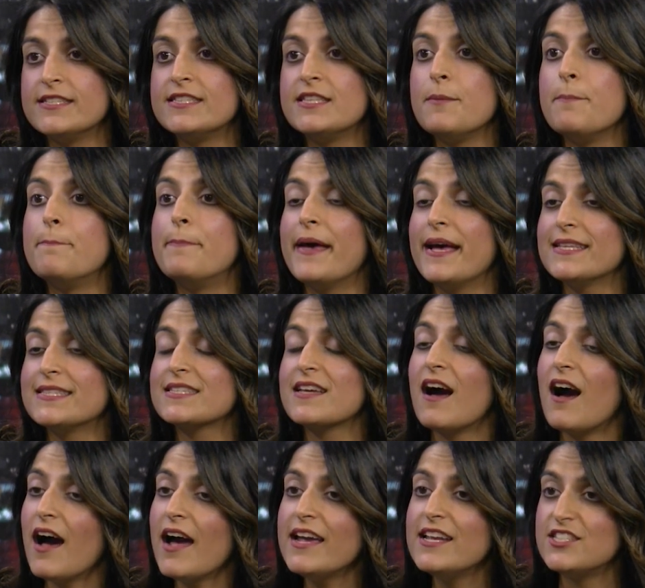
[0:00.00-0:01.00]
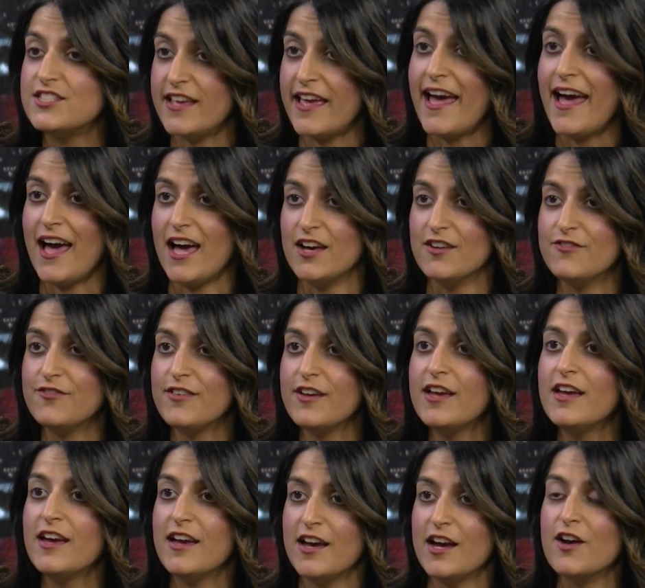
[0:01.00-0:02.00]
is the best kind to have
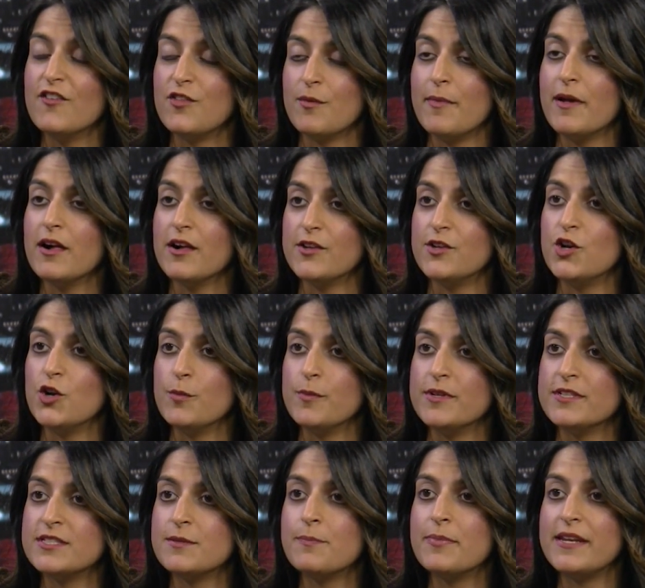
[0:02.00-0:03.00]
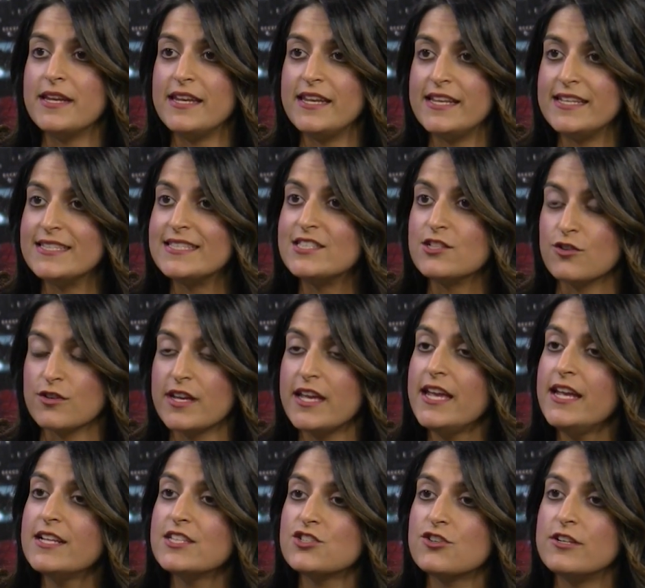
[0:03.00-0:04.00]
of the melanomas, but it is still
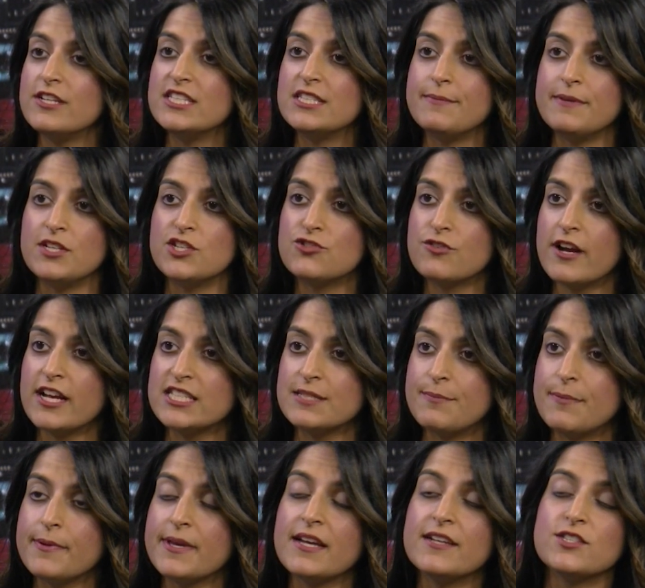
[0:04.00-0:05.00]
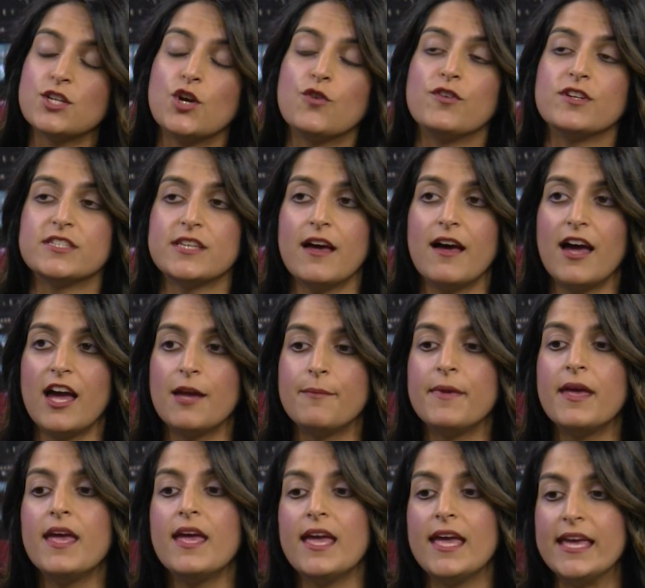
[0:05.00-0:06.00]
cancer and needs to be addressed because over
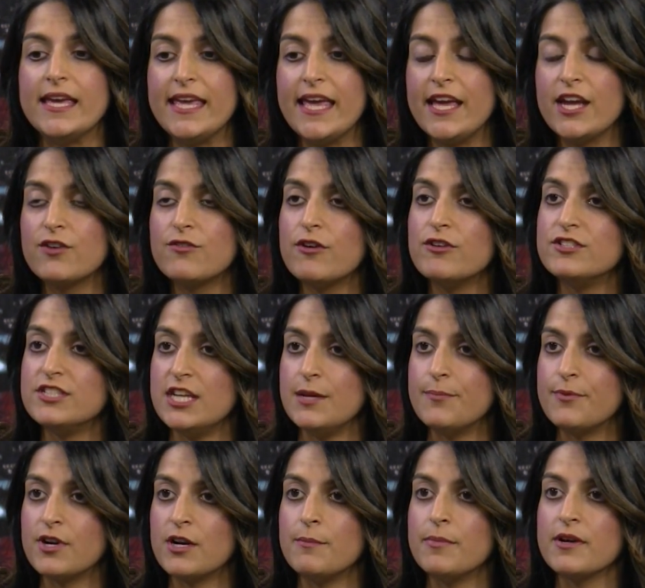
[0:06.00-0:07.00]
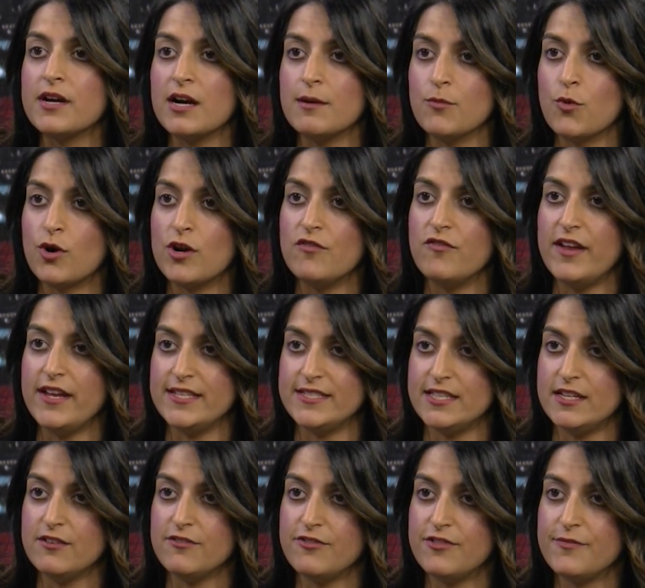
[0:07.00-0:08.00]
time it can grow deeper and become more
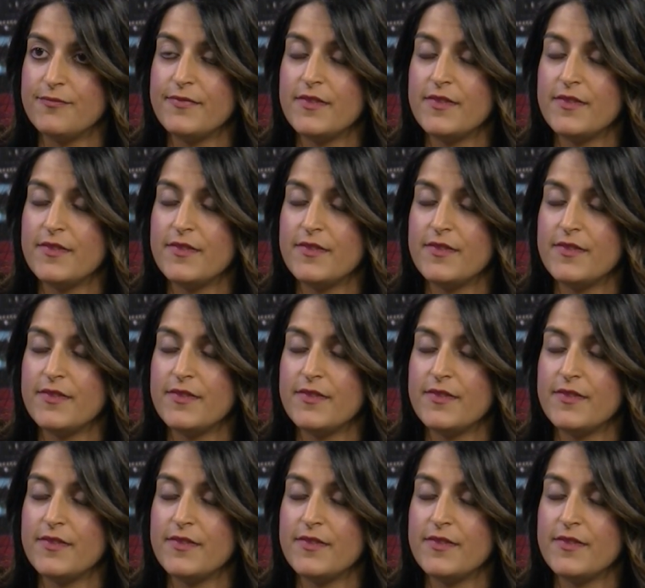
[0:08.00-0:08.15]
invasive.